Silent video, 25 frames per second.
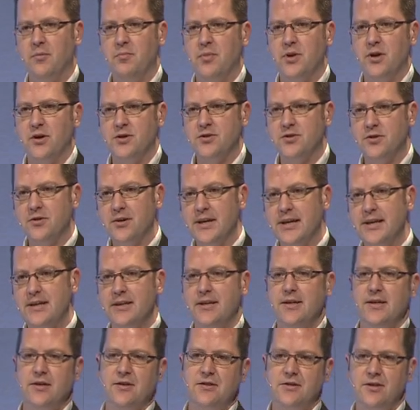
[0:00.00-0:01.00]
but also
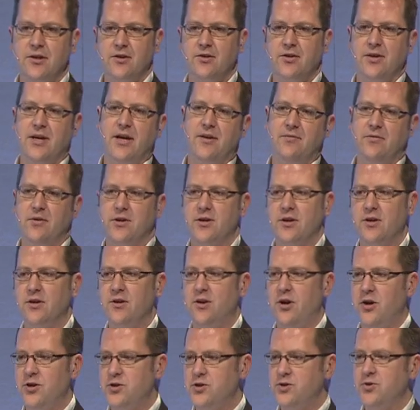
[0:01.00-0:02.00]
India, South
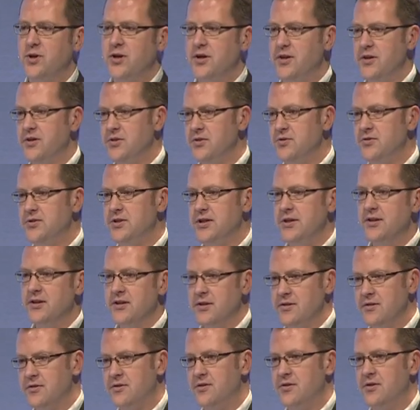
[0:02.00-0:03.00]
Africa, Australia, and New
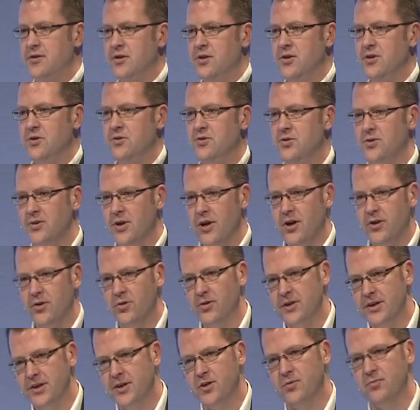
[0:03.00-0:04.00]
Zealand. So not
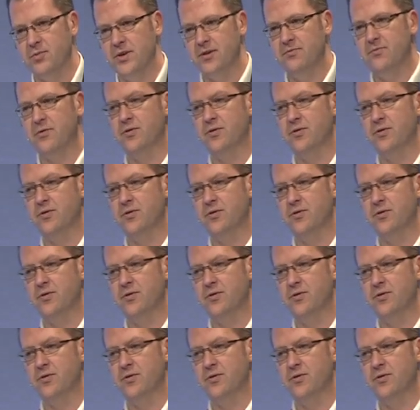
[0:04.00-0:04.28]
only can